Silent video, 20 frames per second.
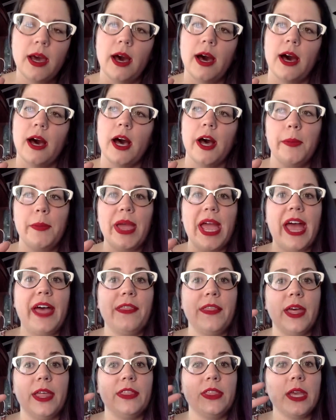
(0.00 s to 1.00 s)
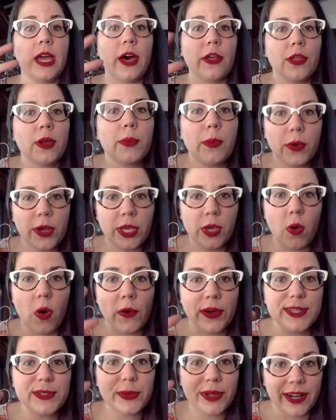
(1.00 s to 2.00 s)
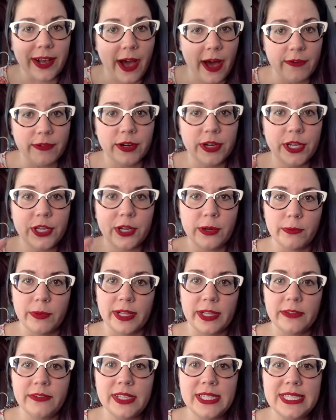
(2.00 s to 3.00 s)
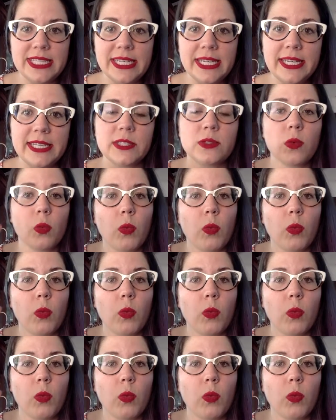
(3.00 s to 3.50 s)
And then the other point you always want to cover in your relevancy is